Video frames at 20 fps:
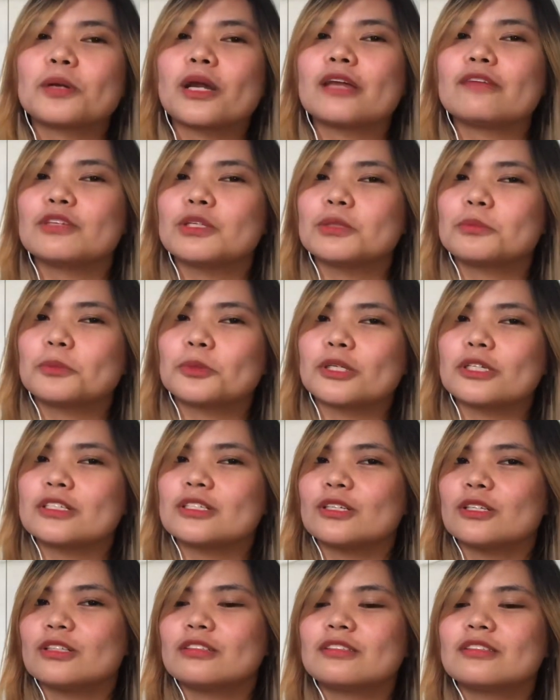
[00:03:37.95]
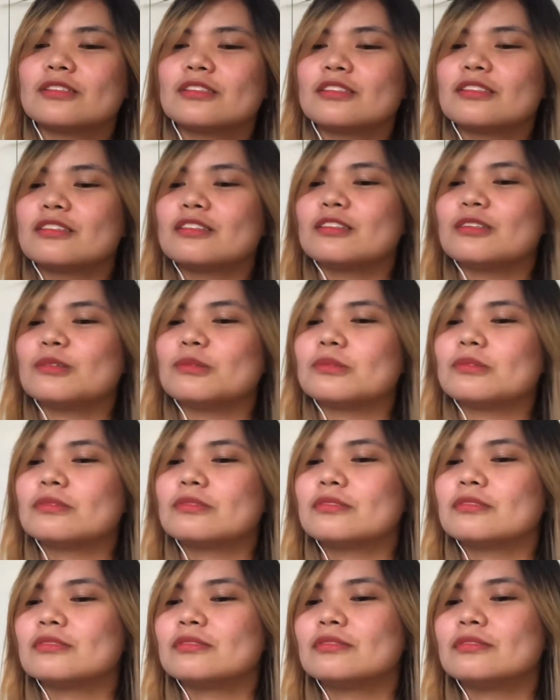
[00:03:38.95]
private person. So,
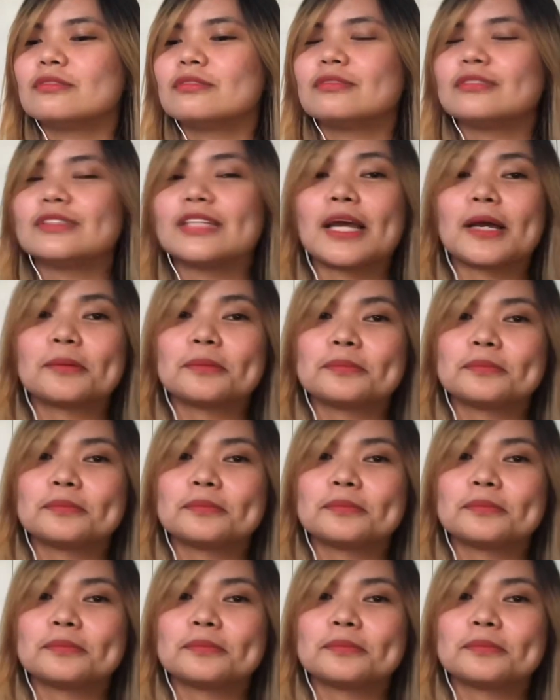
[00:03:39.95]
yeah.